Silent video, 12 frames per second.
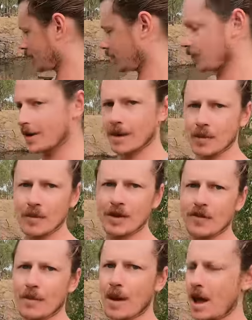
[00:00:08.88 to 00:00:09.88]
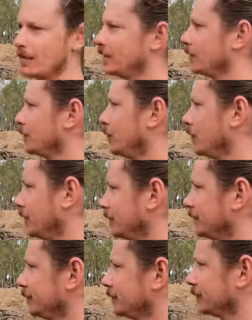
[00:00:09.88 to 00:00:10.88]
Cooking up a bit of a barbie this morning.
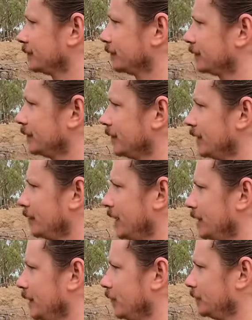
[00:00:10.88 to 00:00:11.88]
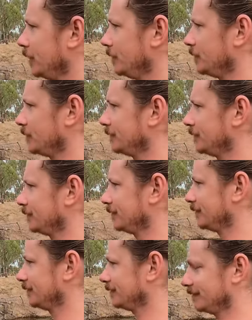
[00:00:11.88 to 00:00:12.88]
Coming out to help, Tobes?
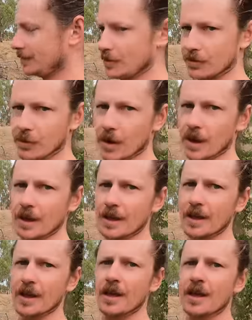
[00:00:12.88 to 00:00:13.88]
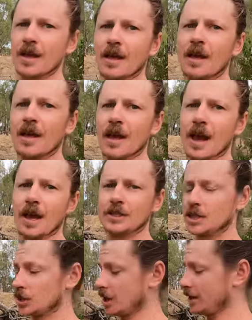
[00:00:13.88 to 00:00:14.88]
Yeah. Good work. Uh,
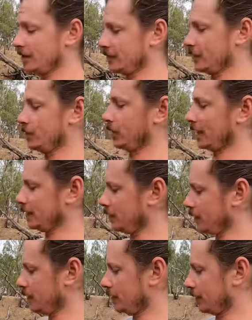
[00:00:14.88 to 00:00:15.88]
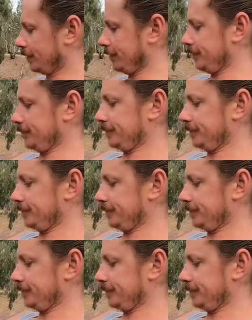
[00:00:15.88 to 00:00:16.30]
just show you this new plate that we're using.